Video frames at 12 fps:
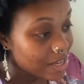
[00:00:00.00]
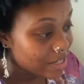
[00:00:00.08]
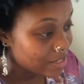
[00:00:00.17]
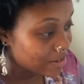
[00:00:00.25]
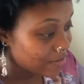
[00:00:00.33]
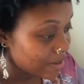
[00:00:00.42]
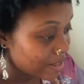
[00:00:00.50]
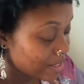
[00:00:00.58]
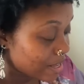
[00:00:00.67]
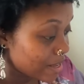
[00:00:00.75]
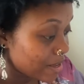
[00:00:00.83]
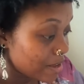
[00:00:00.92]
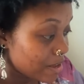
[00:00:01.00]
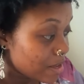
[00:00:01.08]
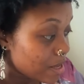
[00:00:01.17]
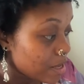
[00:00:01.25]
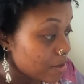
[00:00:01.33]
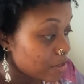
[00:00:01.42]
and stuff like that.
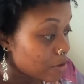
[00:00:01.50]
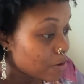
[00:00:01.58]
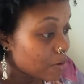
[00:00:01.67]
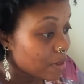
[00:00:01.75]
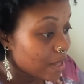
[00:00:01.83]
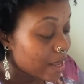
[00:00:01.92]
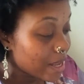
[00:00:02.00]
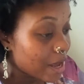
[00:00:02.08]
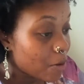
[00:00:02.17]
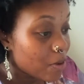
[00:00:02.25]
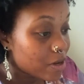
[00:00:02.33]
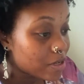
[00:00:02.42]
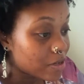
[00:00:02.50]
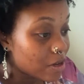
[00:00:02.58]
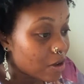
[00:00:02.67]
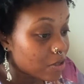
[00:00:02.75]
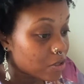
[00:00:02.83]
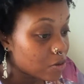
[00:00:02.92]
So like I wanted to
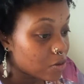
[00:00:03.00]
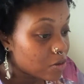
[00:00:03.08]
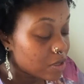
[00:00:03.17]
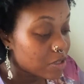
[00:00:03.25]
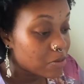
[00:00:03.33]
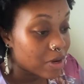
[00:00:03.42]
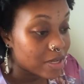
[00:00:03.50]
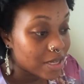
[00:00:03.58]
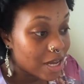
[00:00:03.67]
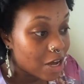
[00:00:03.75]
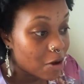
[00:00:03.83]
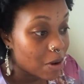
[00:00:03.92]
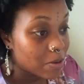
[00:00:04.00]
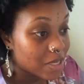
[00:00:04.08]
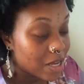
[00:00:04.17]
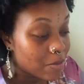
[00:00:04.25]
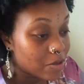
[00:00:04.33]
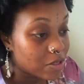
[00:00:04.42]
also express how I was
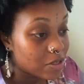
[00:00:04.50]
able